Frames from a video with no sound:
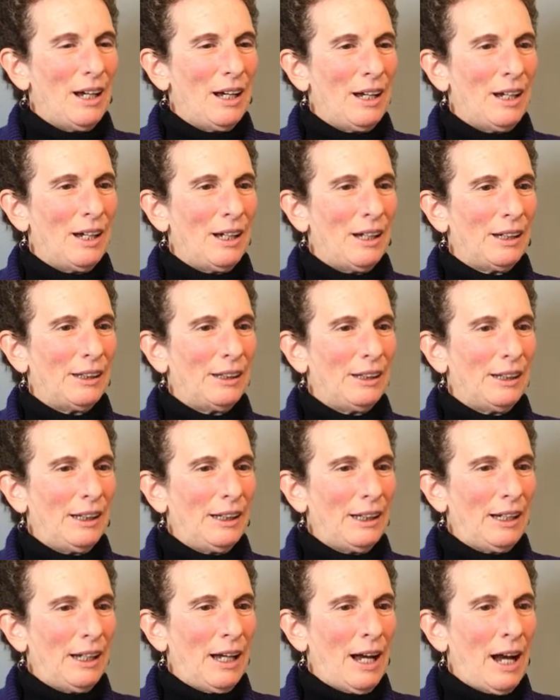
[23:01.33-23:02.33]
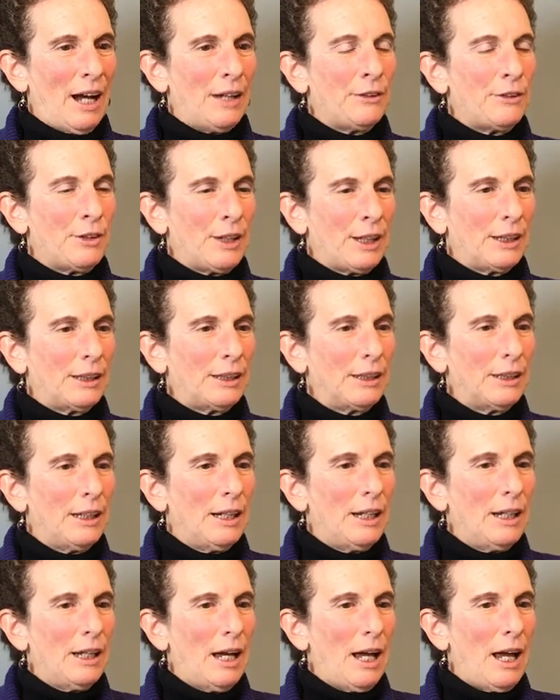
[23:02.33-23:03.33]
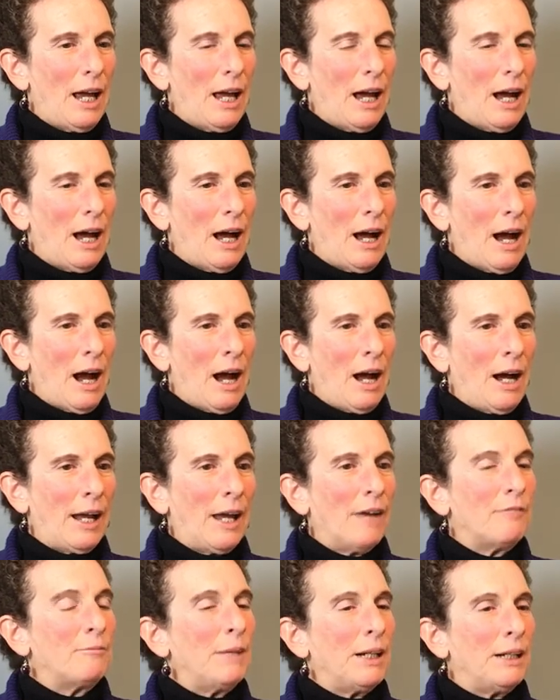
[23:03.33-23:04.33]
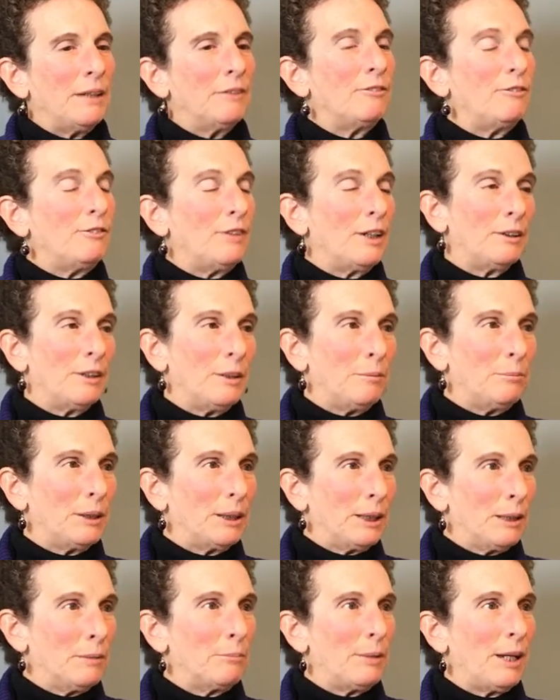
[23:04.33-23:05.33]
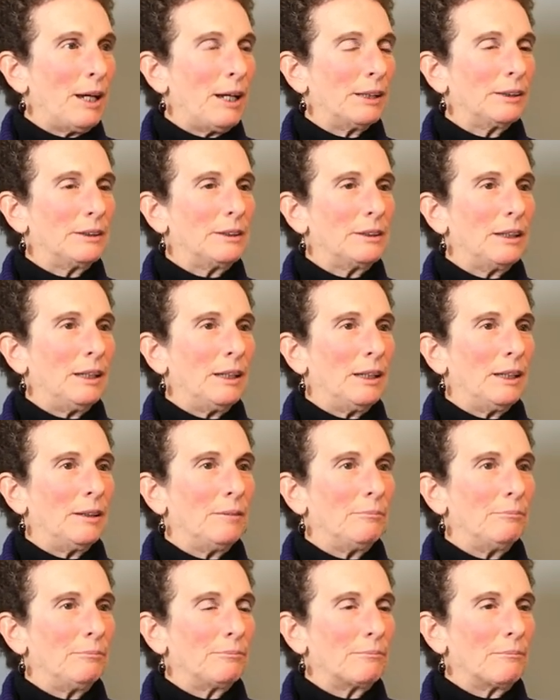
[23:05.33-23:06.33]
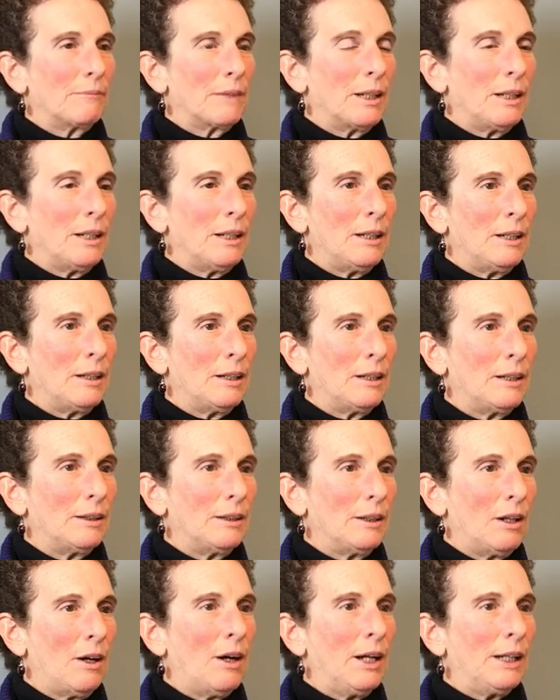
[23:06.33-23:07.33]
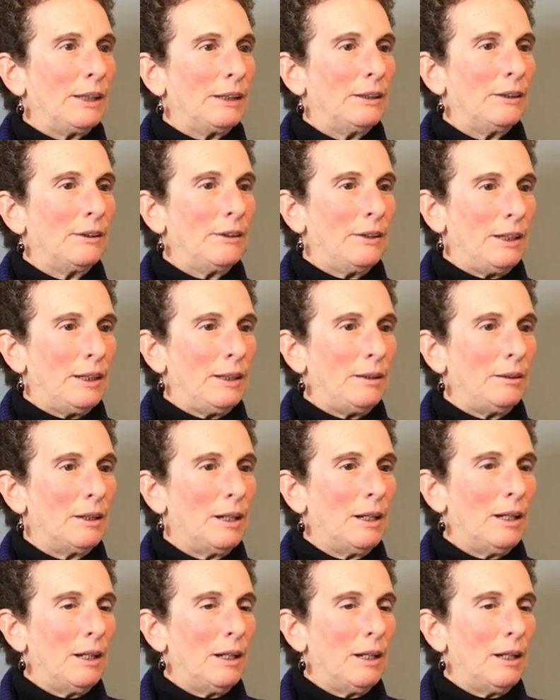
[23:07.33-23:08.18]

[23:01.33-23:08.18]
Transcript: I think I have made a very big impact on the